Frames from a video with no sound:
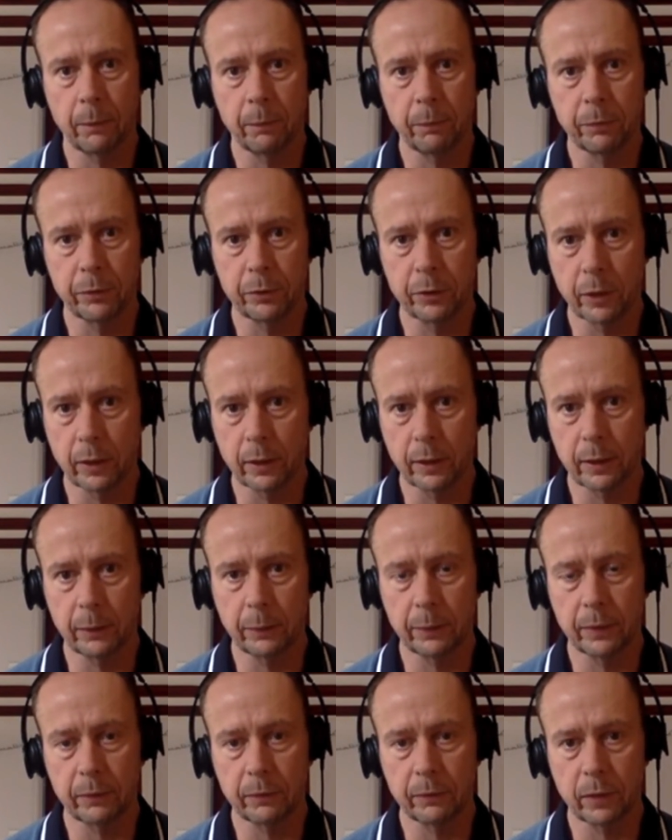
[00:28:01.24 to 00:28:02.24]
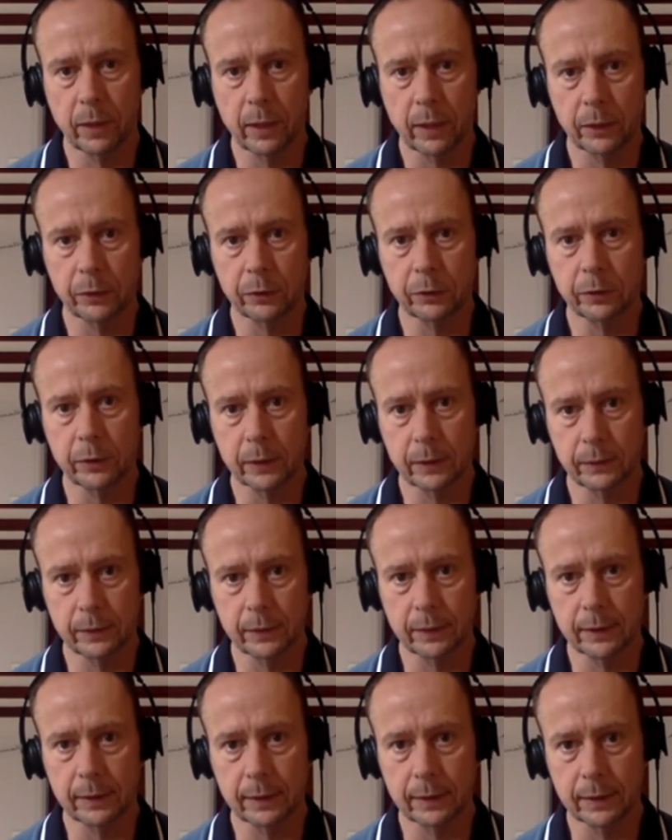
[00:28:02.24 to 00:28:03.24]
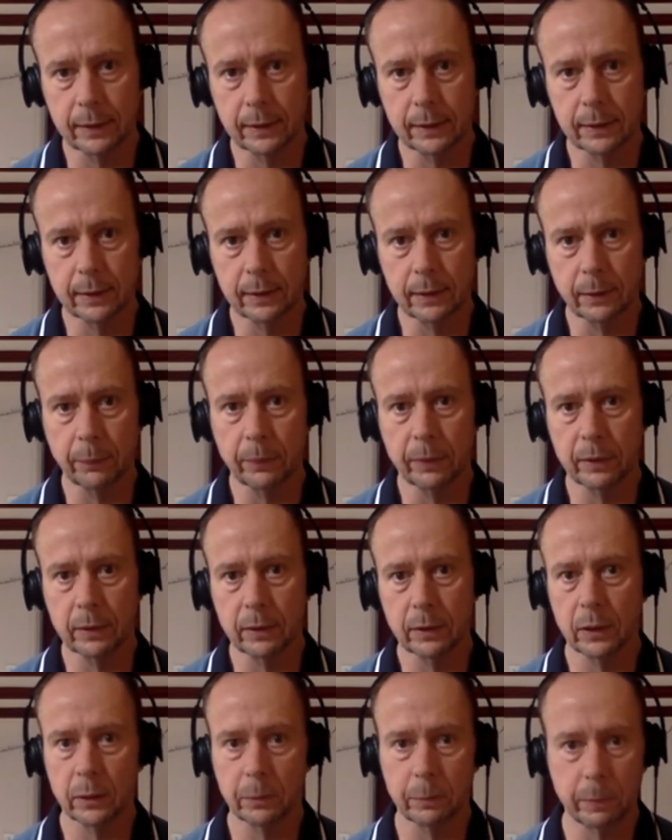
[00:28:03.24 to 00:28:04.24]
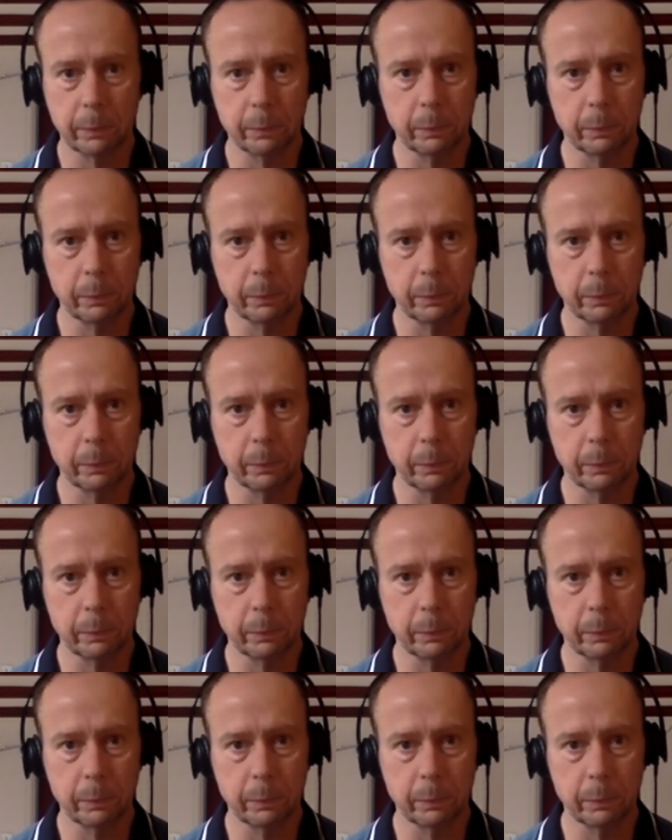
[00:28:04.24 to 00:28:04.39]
Certainly within financial services, this is something that has been